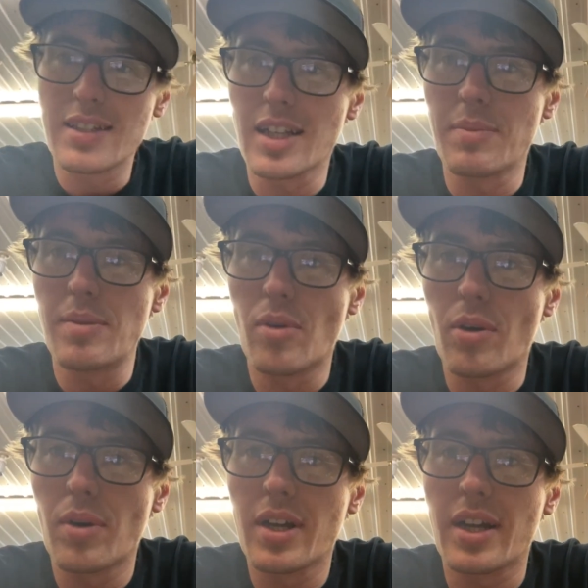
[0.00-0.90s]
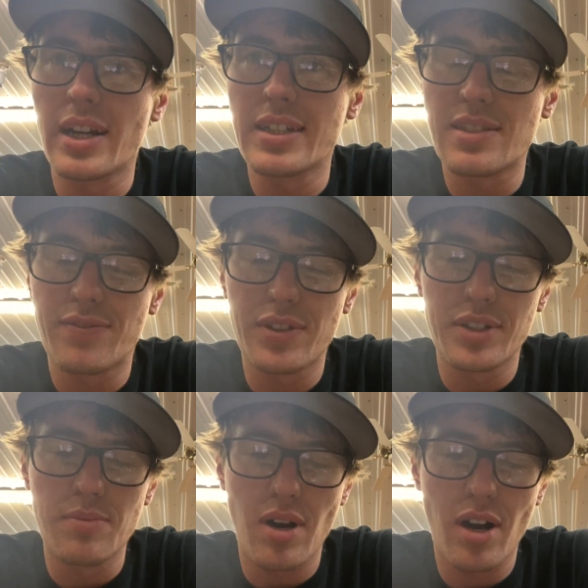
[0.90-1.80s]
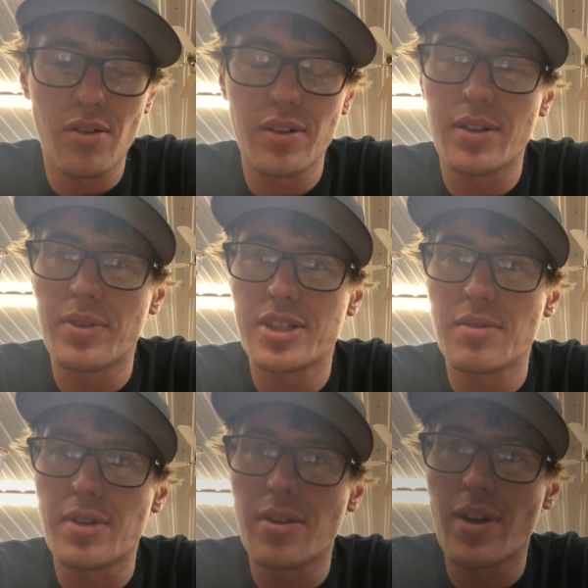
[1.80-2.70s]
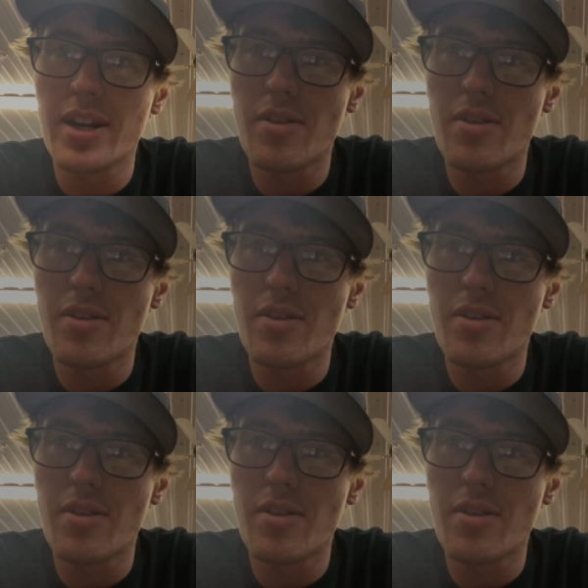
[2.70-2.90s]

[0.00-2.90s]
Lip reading: little bit more work, gotta get some fluid tomorrow, and we should be ready to